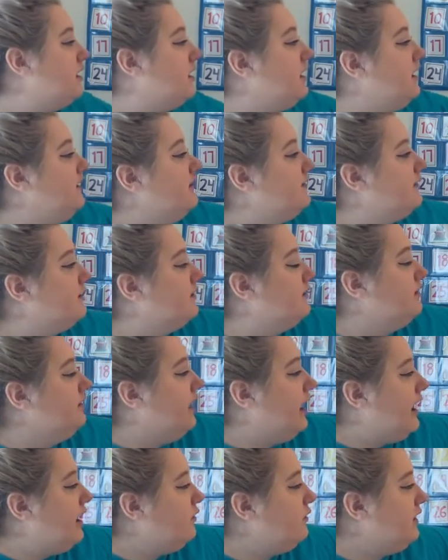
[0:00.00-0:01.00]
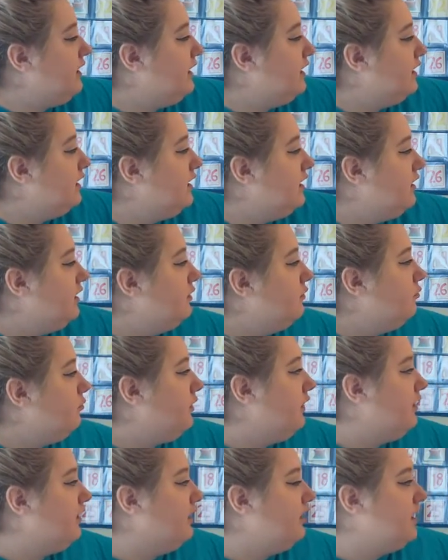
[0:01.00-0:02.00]
it's cloudy
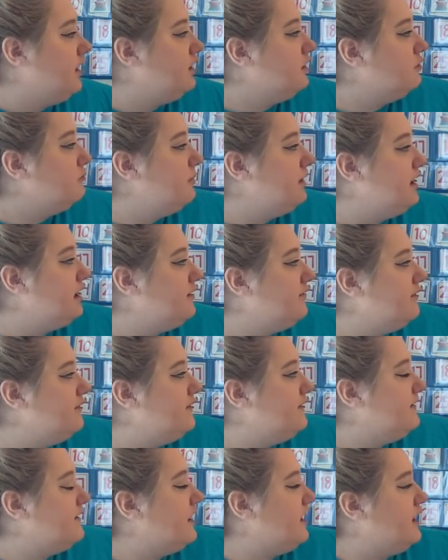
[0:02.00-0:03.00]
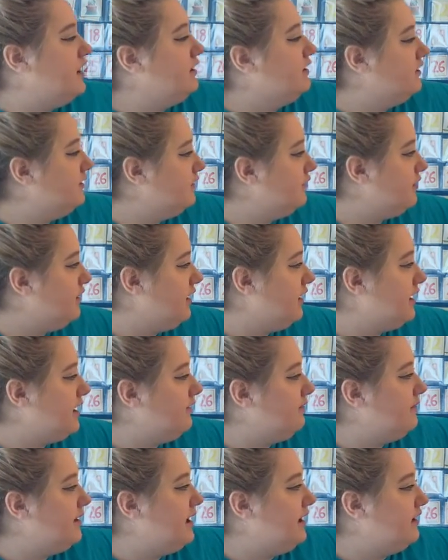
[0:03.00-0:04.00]
with a little bit of sun. So I
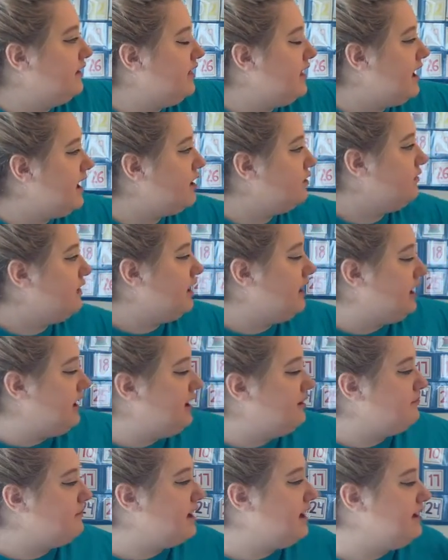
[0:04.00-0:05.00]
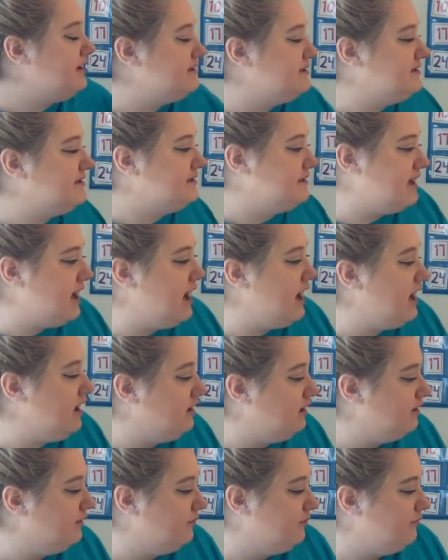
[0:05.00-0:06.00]
have my cloud and my
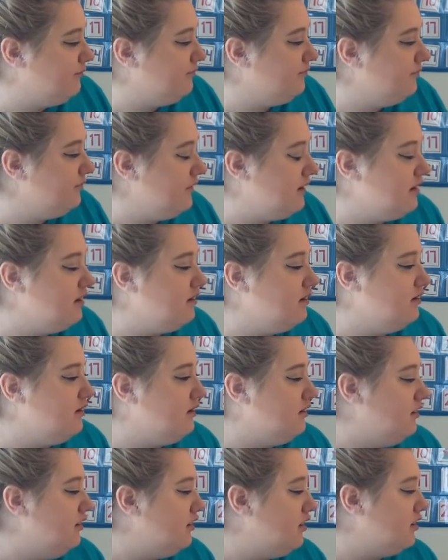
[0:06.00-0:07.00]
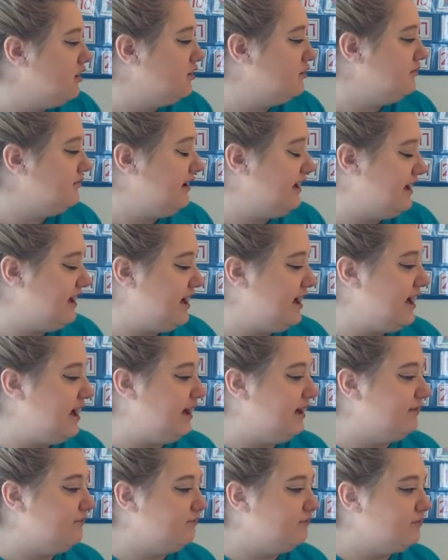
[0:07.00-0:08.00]
sun.
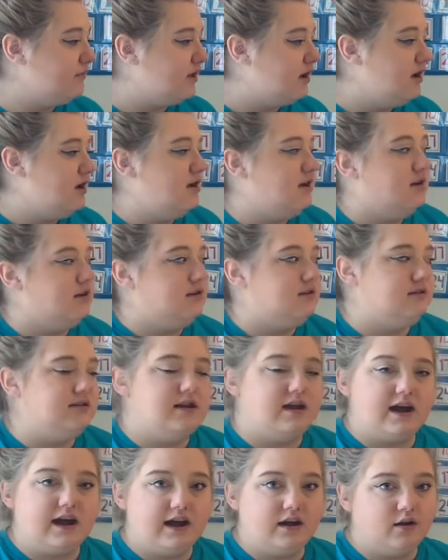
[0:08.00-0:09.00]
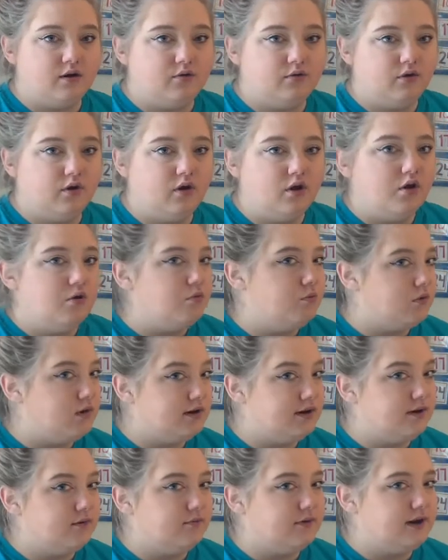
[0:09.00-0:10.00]
Okay, now we're
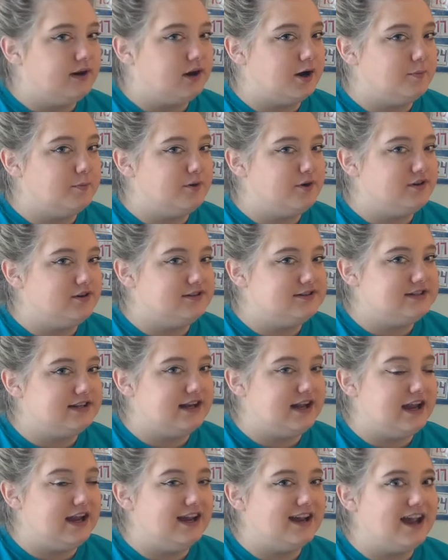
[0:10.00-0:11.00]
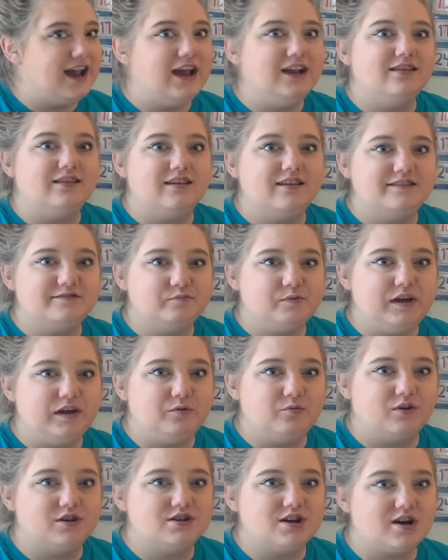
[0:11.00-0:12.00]
gonna read our book today. And this week
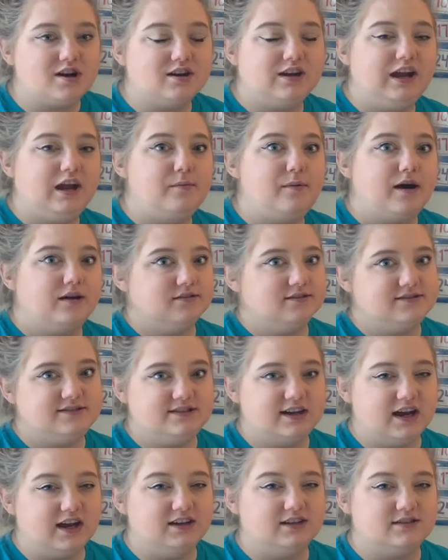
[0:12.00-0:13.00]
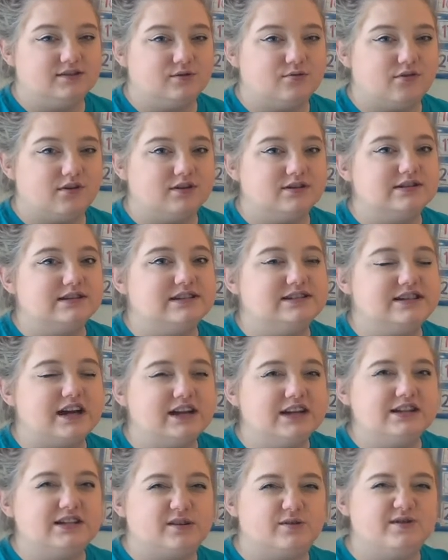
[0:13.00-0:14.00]
we're talking about dinosaurs.
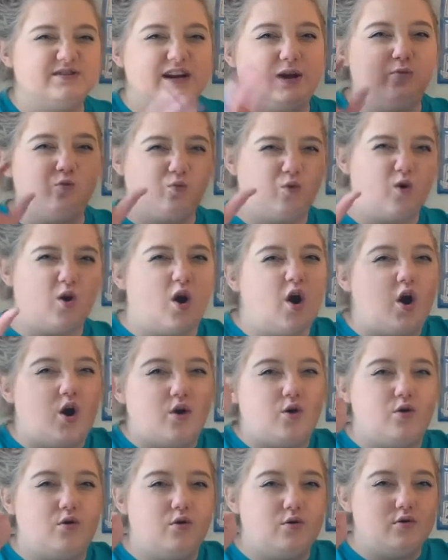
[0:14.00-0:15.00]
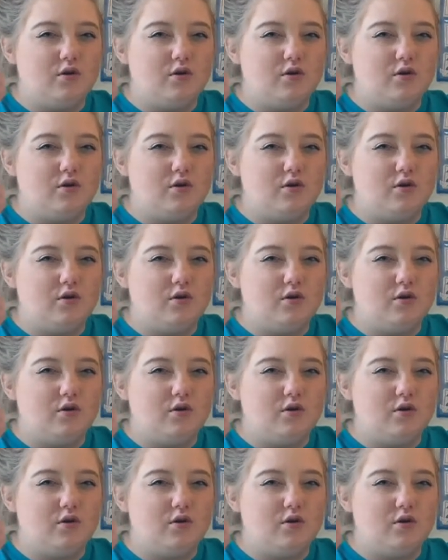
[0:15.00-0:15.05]
Dinosaurs say roar.